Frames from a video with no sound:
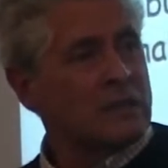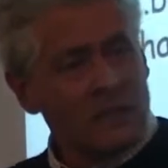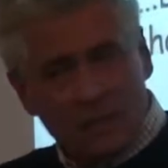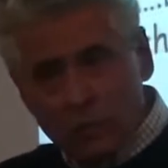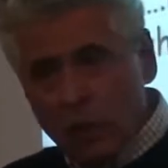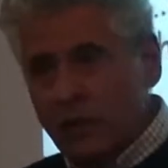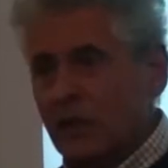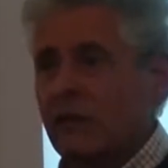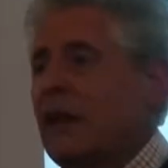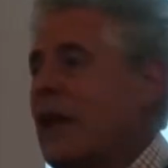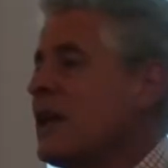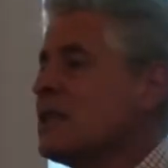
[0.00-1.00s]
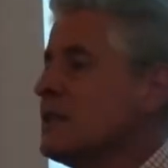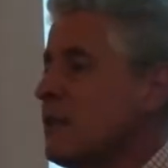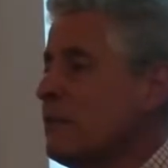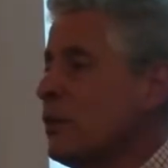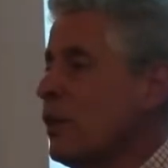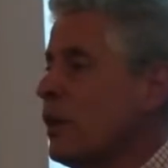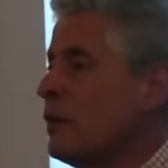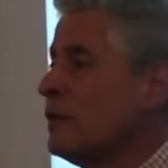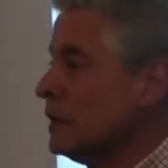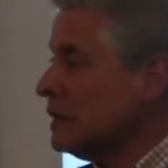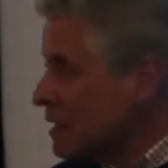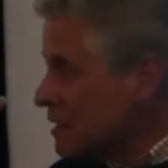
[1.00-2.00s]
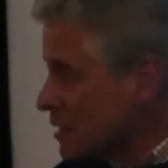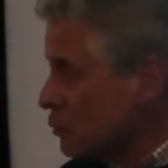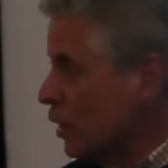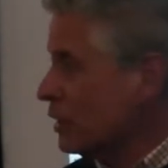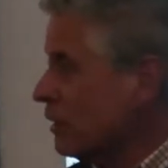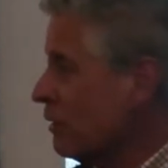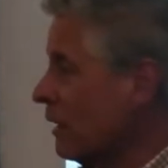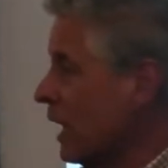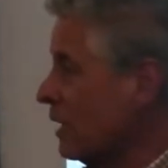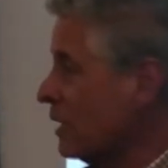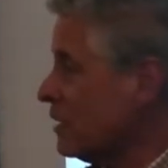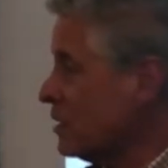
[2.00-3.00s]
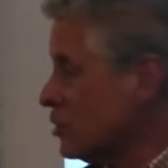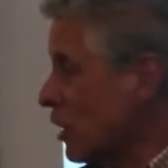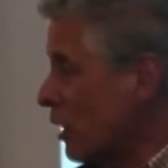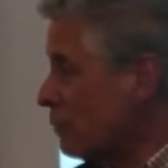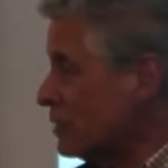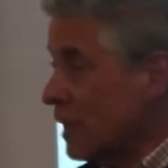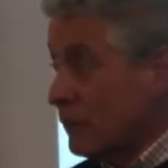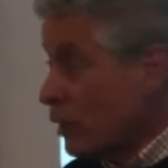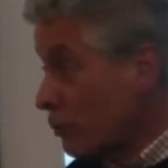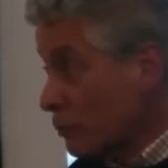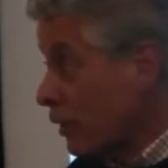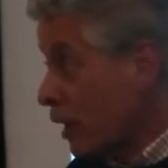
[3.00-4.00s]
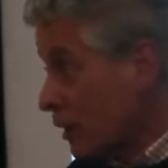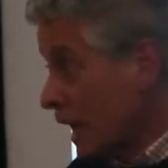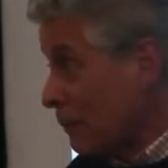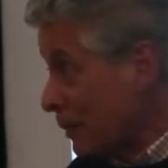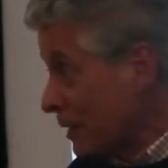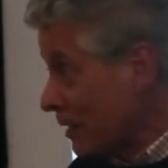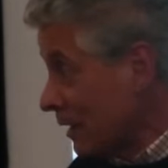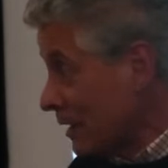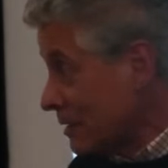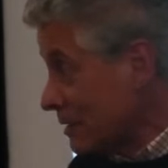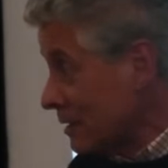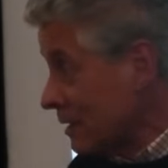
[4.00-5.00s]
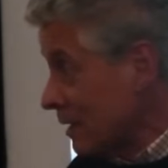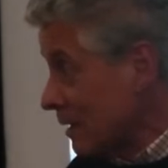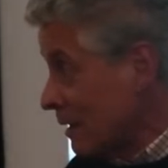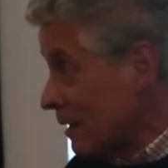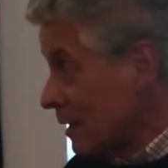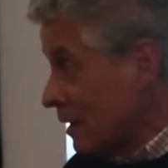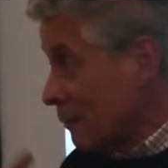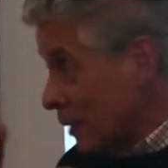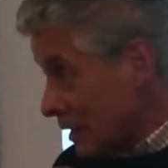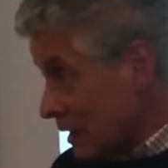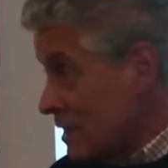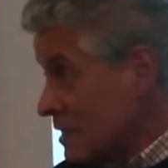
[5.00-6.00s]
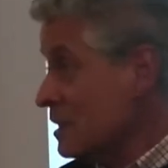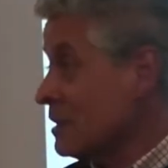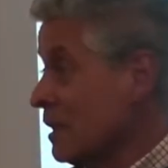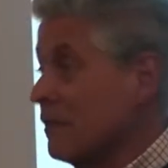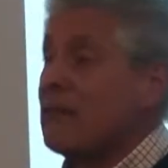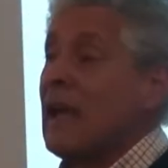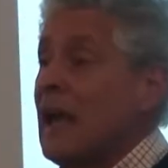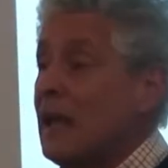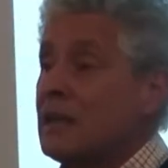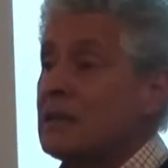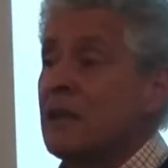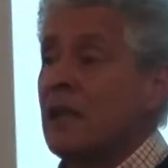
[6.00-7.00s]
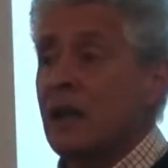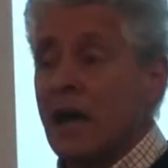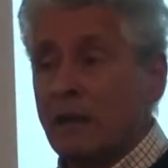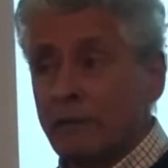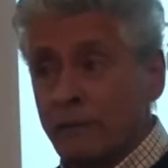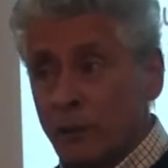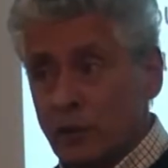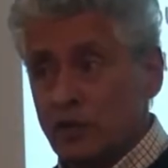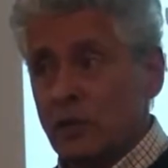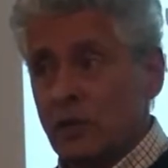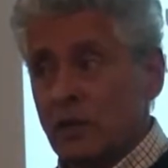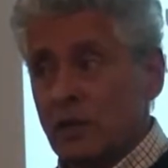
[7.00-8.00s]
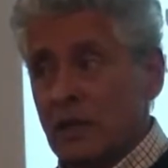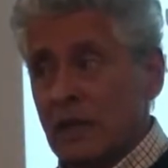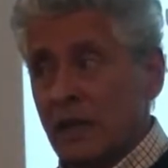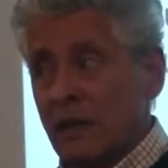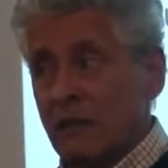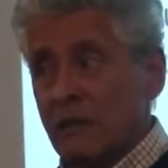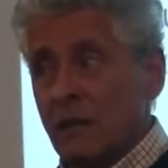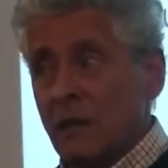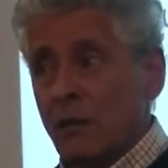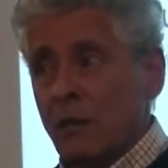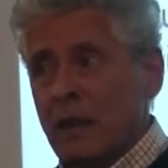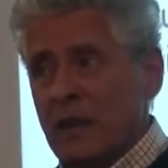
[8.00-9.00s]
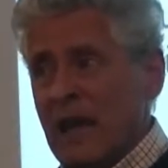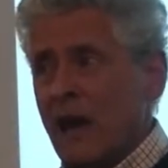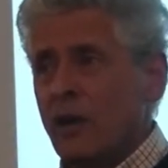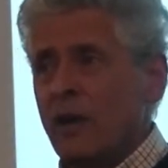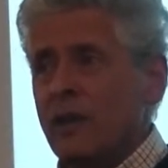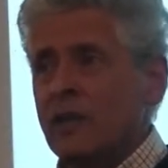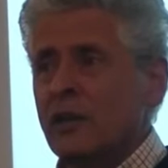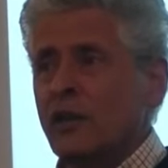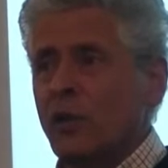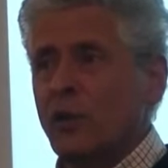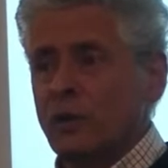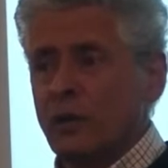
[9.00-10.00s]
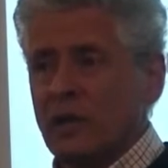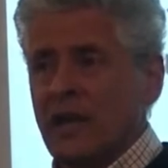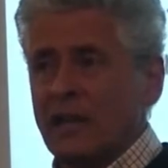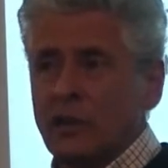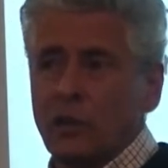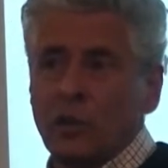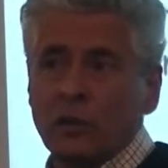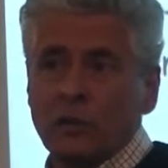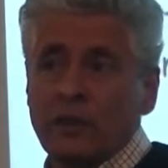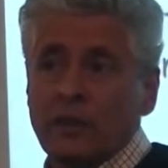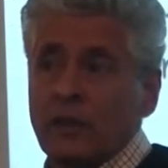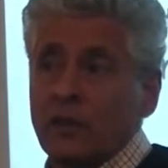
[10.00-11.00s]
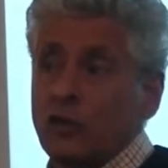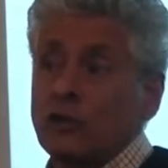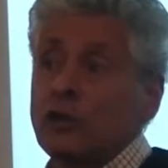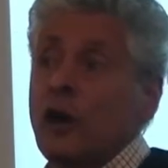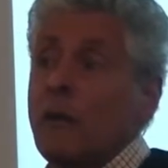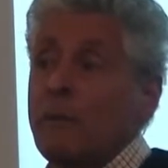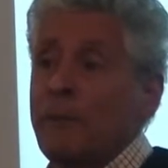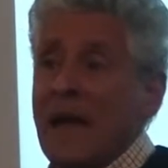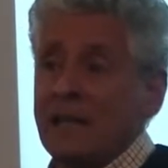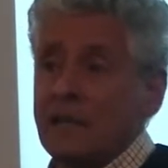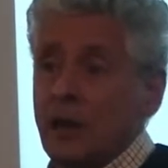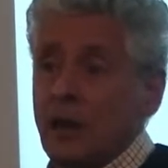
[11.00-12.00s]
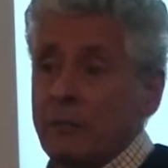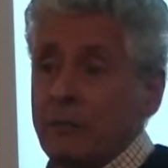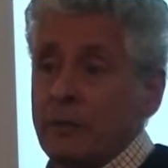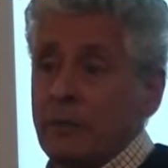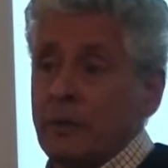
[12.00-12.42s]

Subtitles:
This is what creates employment. This is what creates a job. So I'm not pro-capitalist, but this is the reality. And unfortunately, we're now going to get caught with the good cop, bad cop.